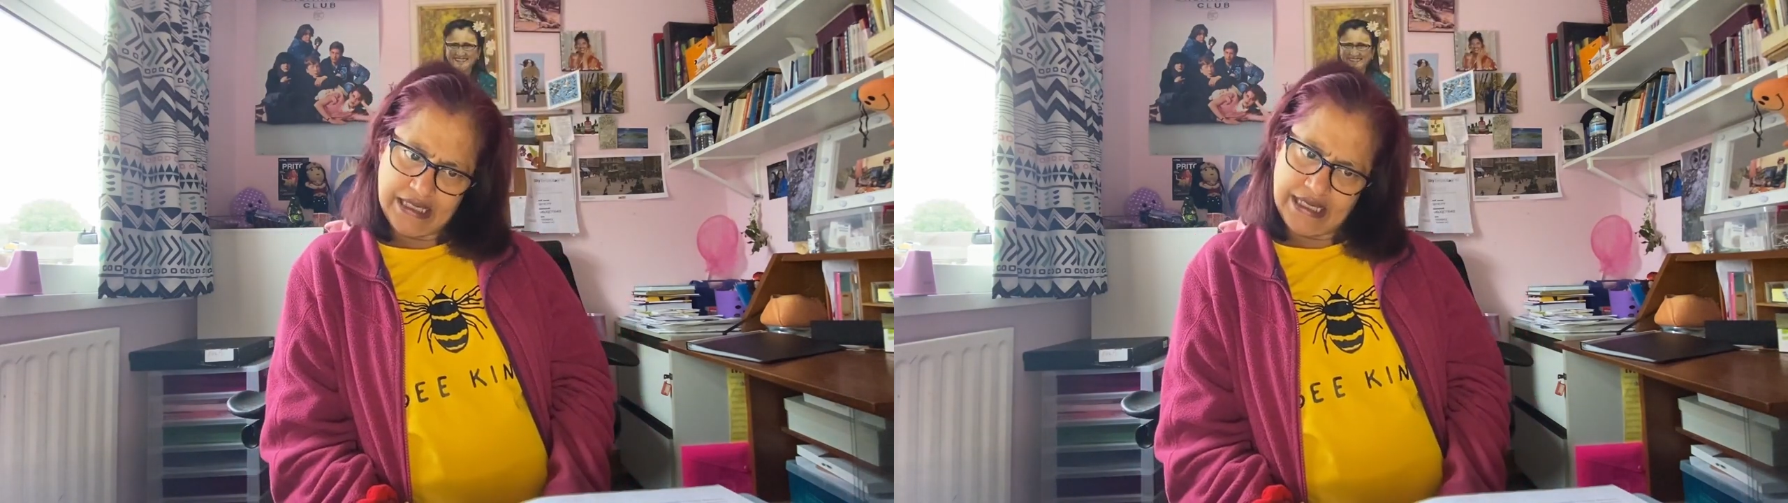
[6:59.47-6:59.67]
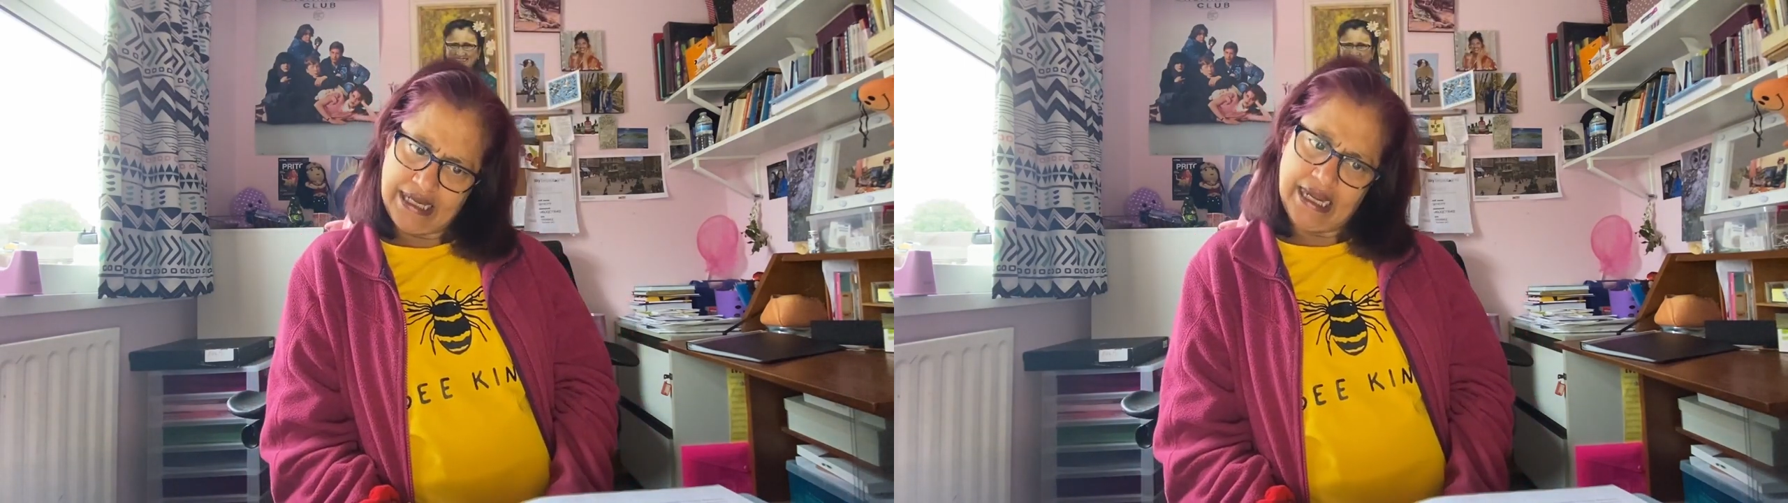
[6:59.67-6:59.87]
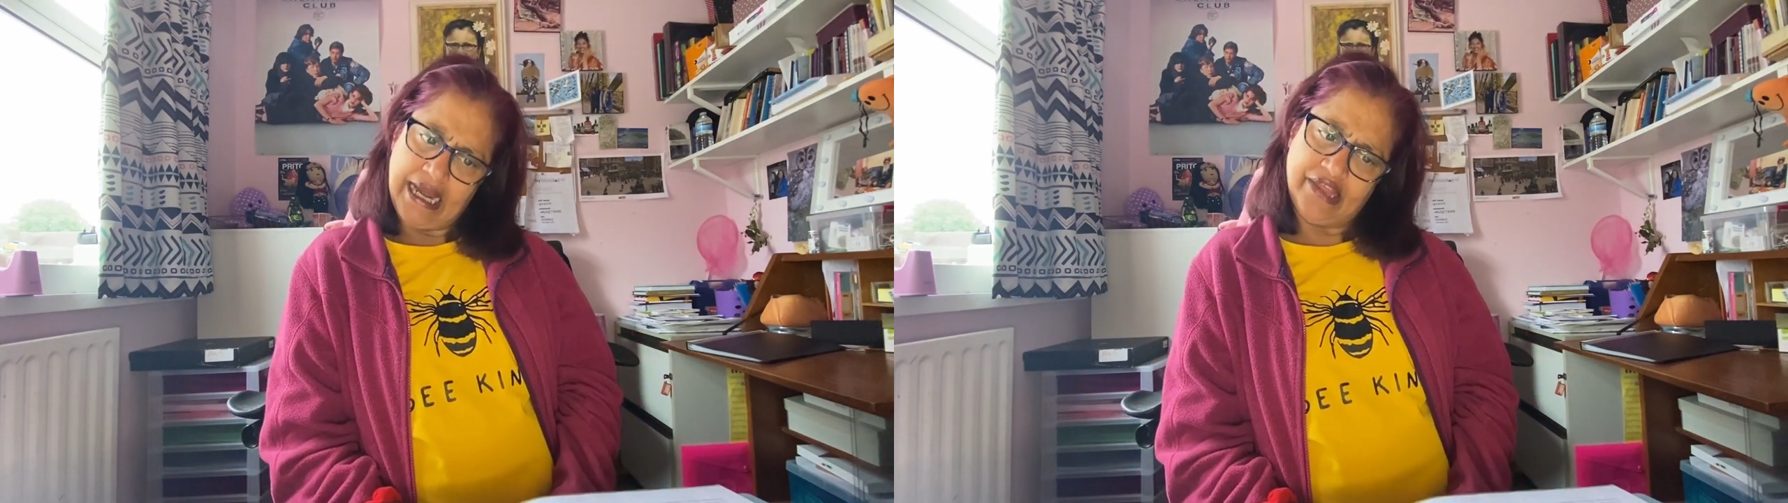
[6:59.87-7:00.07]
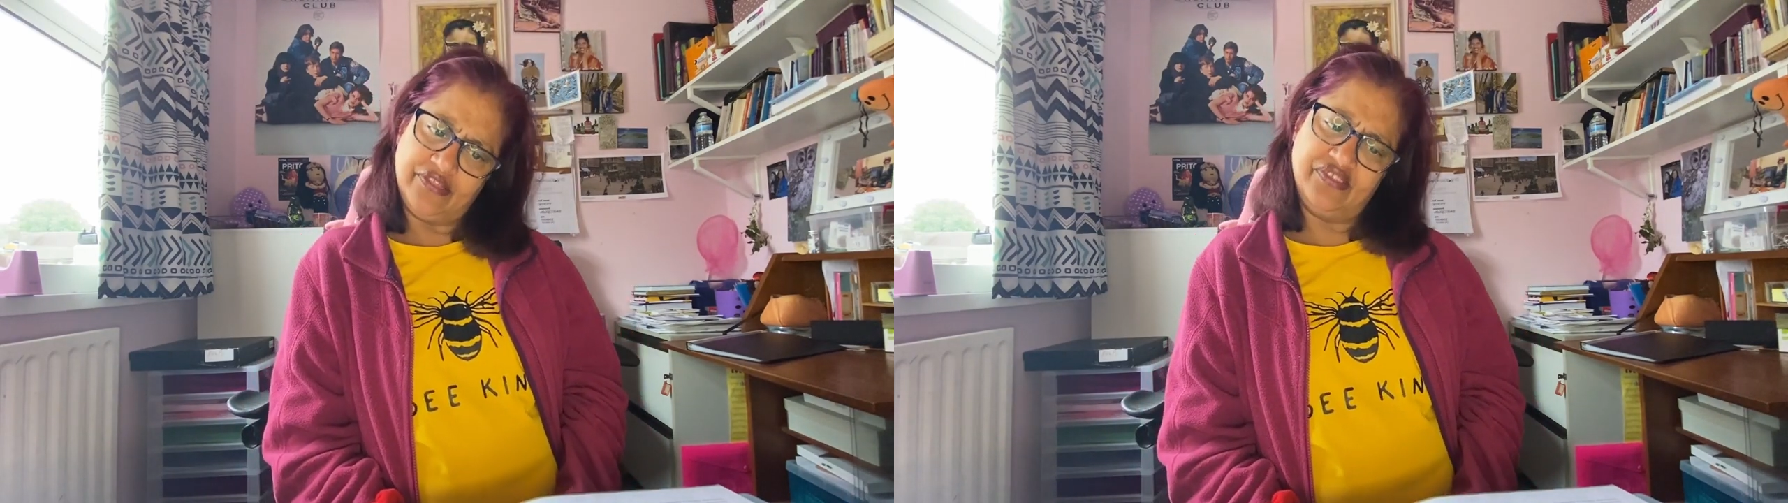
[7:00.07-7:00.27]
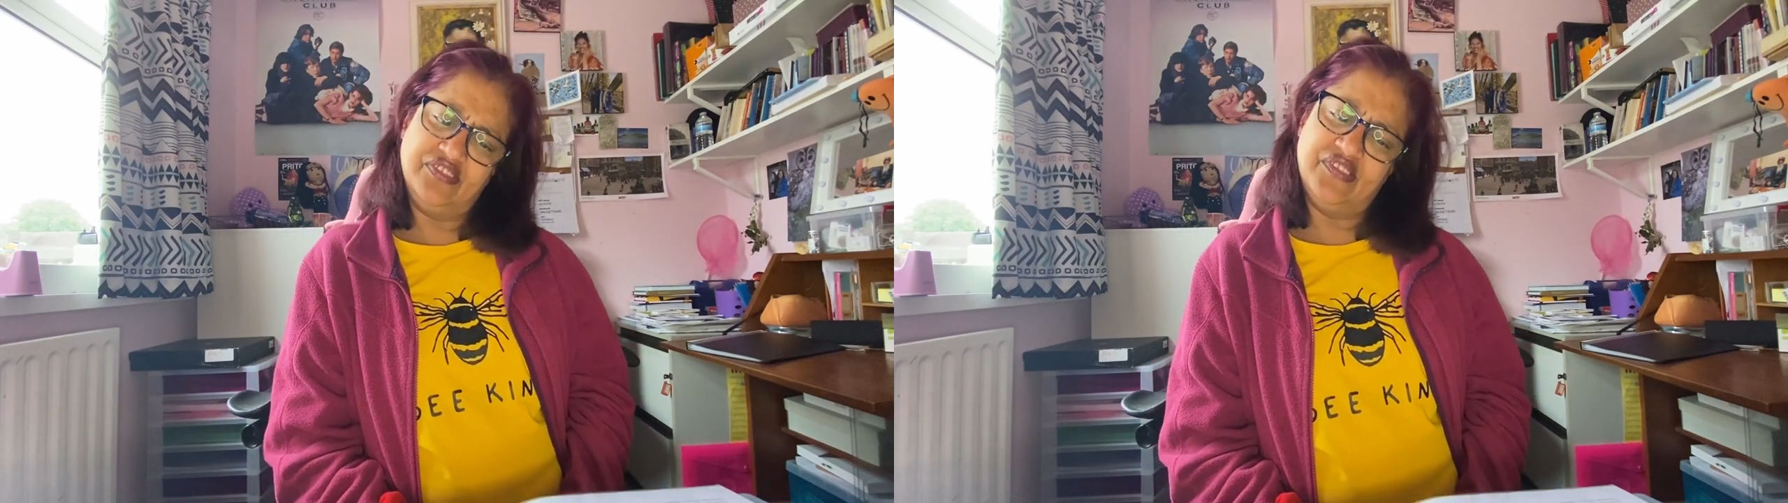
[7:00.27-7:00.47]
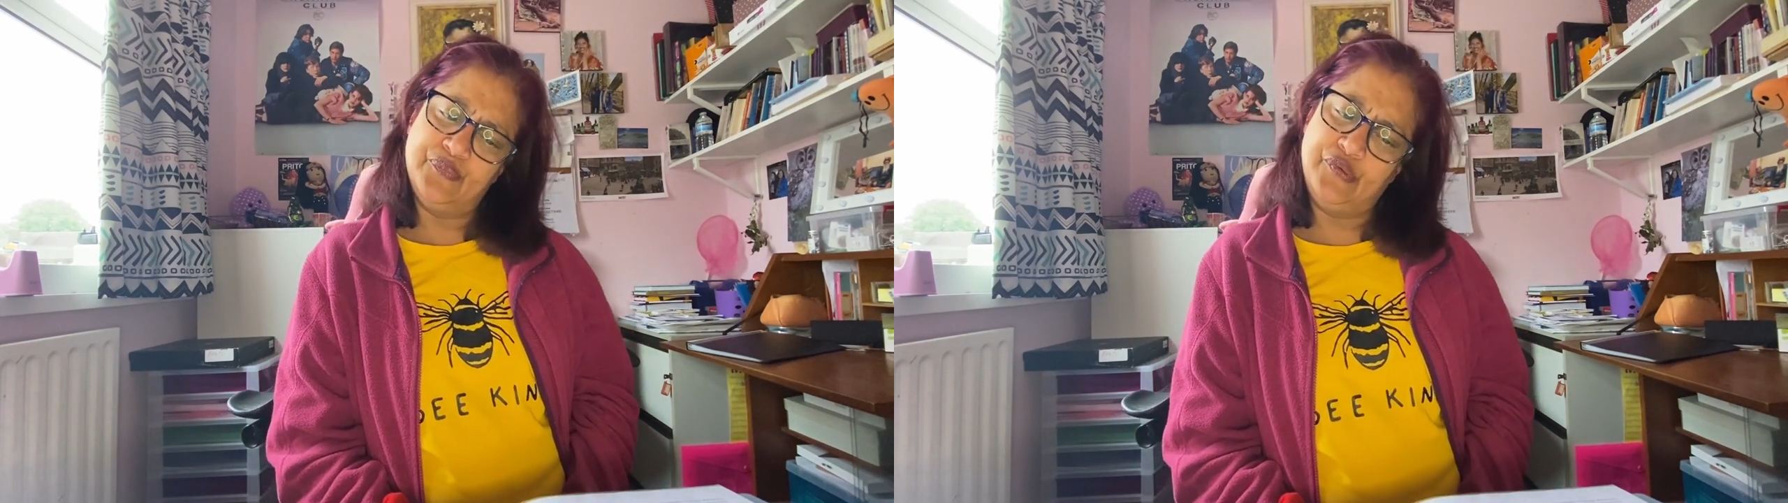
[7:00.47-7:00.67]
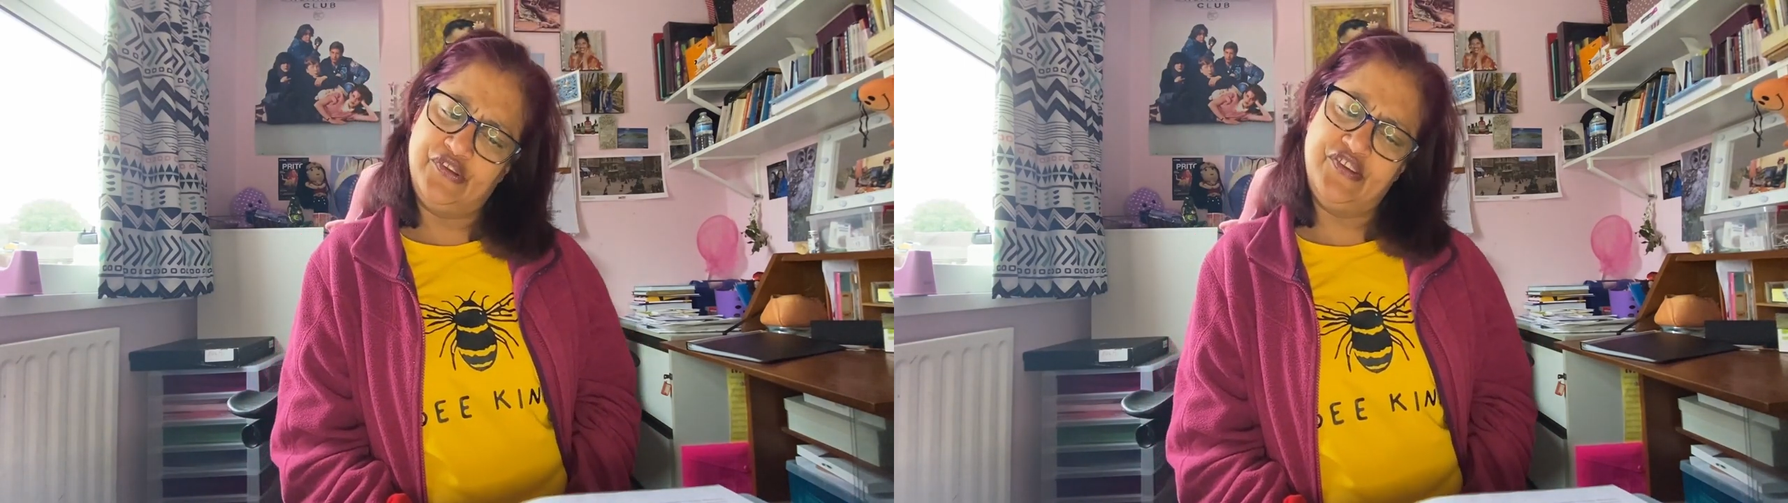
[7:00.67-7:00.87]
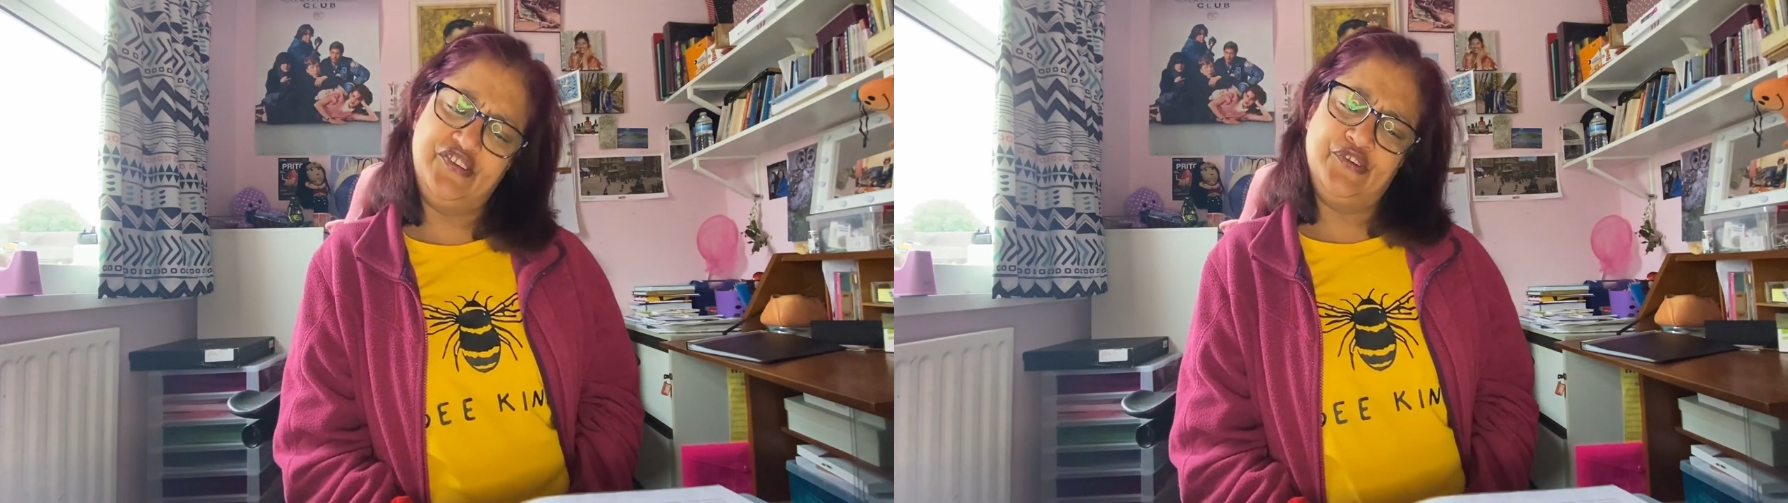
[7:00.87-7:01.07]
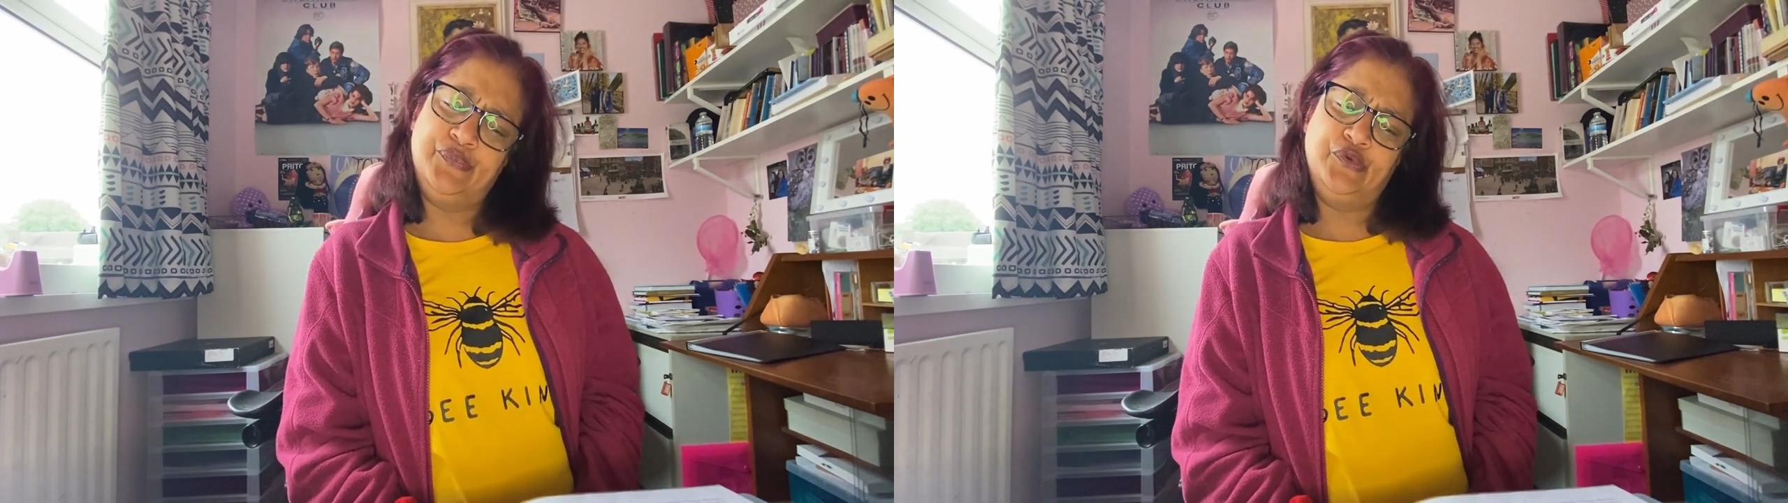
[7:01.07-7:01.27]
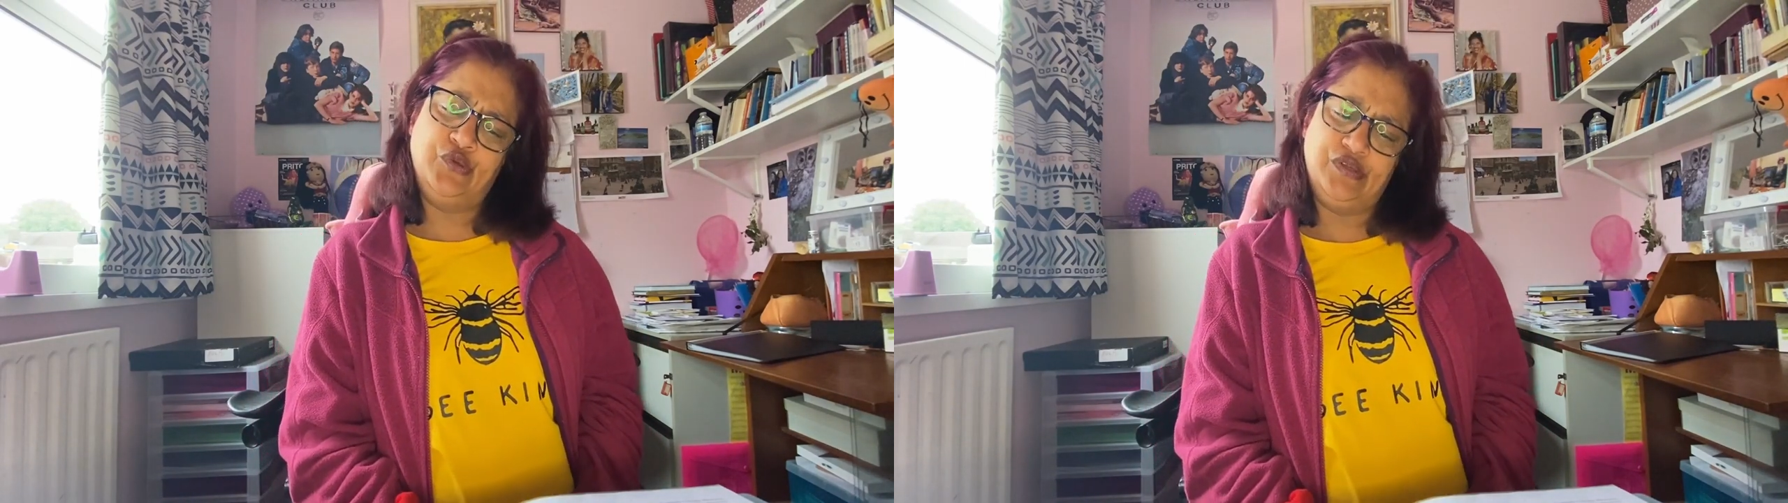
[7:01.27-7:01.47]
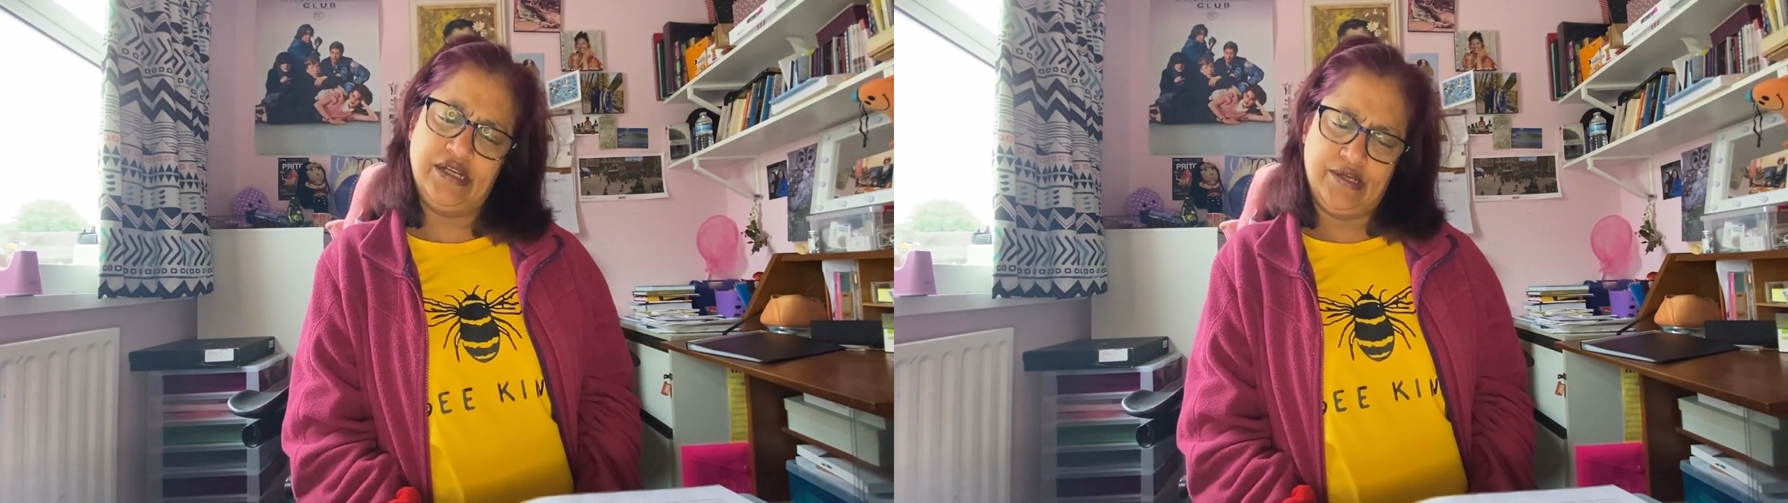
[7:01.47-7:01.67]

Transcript: at the British Museum